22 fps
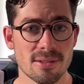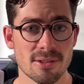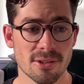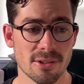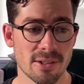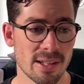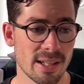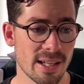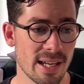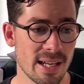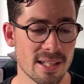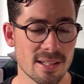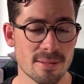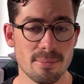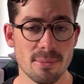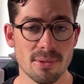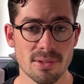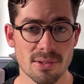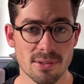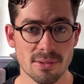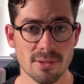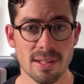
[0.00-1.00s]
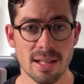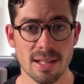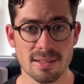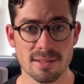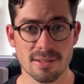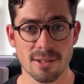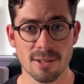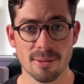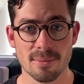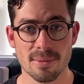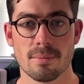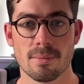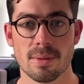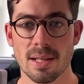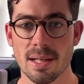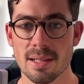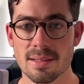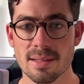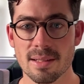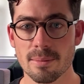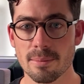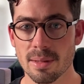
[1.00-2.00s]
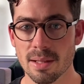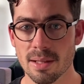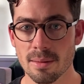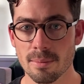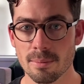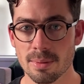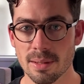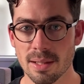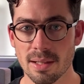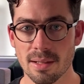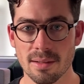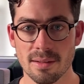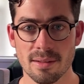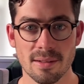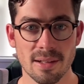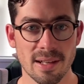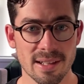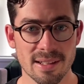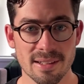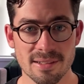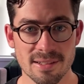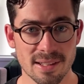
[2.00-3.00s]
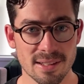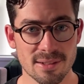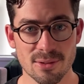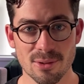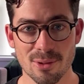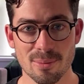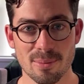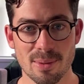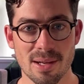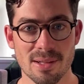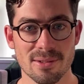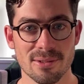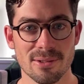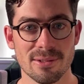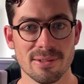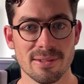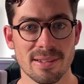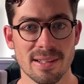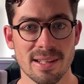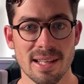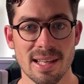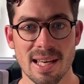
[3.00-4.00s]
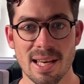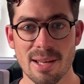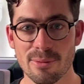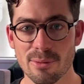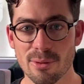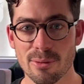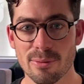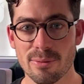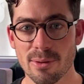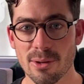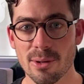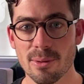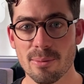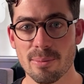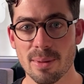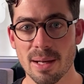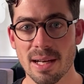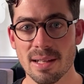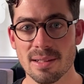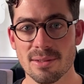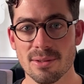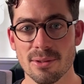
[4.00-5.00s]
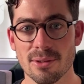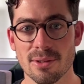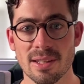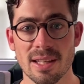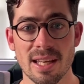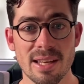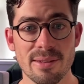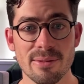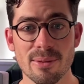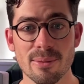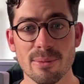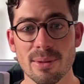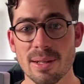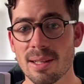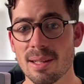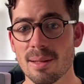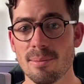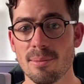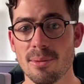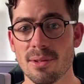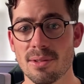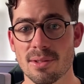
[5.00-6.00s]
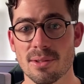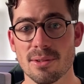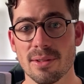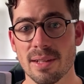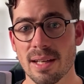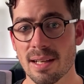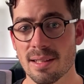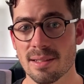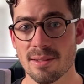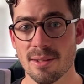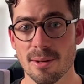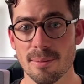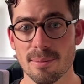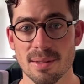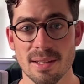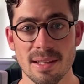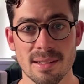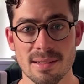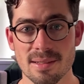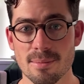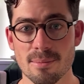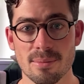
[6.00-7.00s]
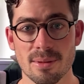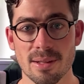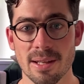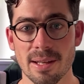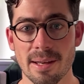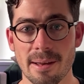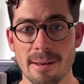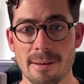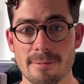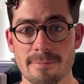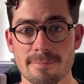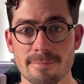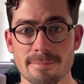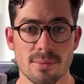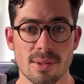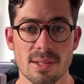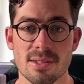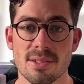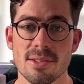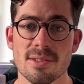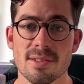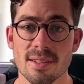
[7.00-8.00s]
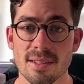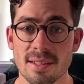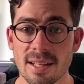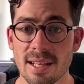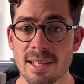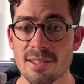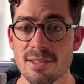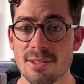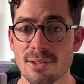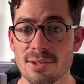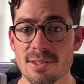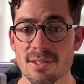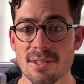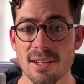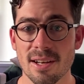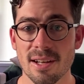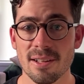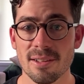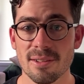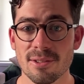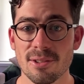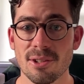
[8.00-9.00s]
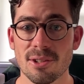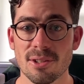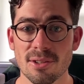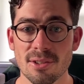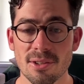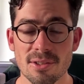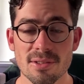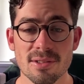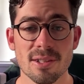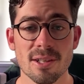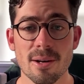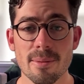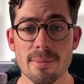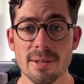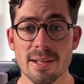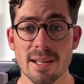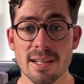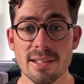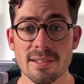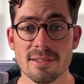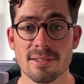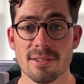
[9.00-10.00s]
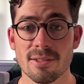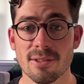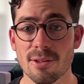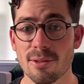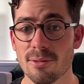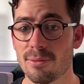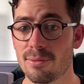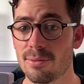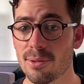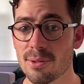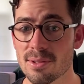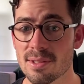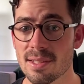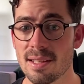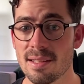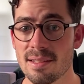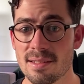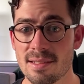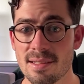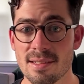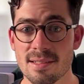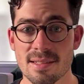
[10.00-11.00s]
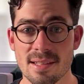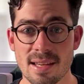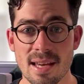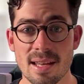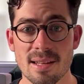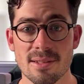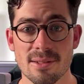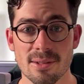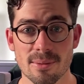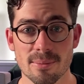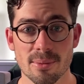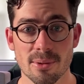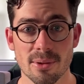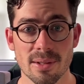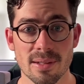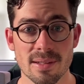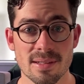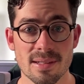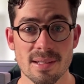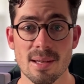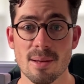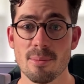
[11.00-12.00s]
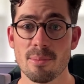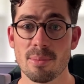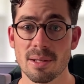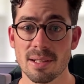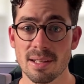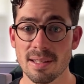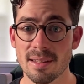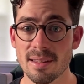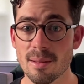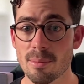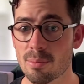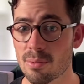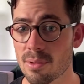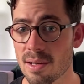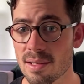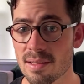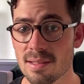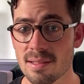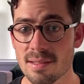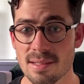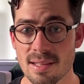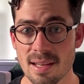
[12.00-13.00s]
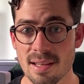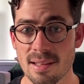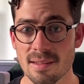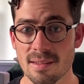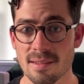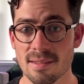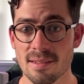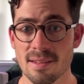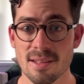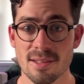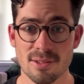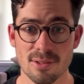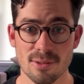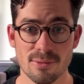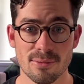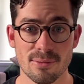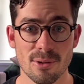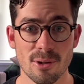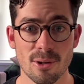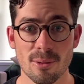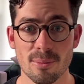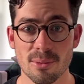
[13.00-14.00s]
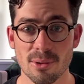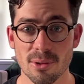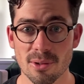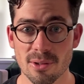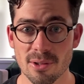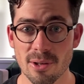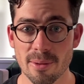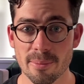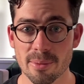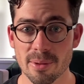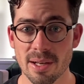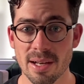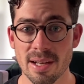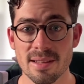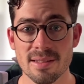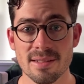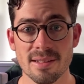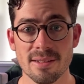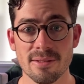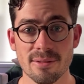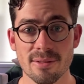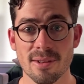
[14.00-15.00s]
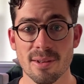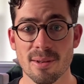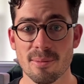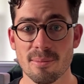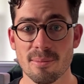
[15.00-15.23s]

during each musical excerpt, parts can be completed like a jigsaw puzzle and referred back to even when the musical excerpt isn't playing. Once you select your style, you can use a combination of full sentences and dot points, but in the present tense, to form your comprehensive